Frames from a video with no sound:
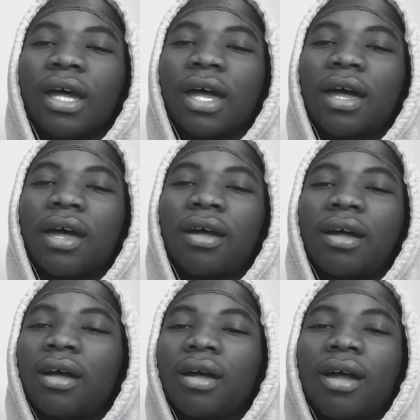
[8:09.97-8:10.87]

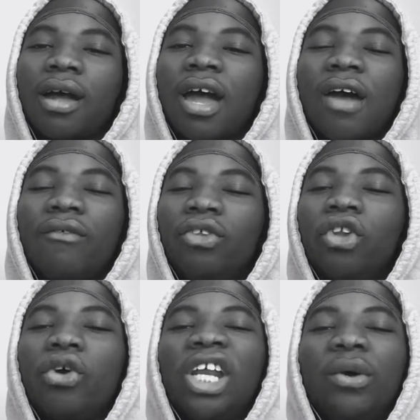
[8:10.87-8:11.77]
Yeah. Stop
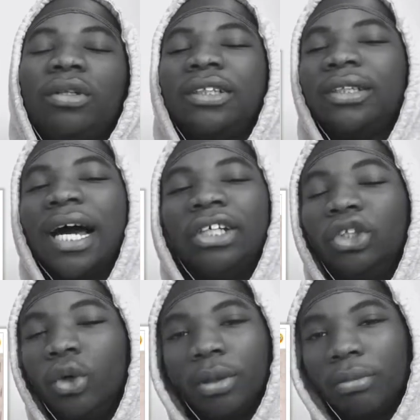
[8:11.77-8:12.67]
playing, bro. I got
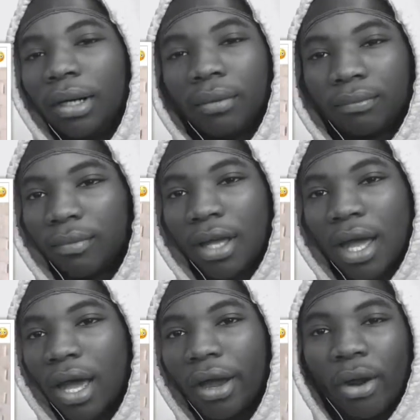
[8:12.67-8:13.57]
time for all that fuck
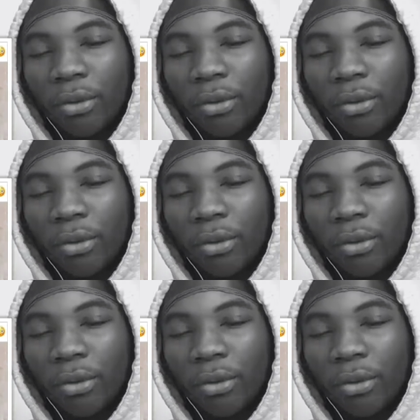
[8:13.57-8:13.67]
shit, bro.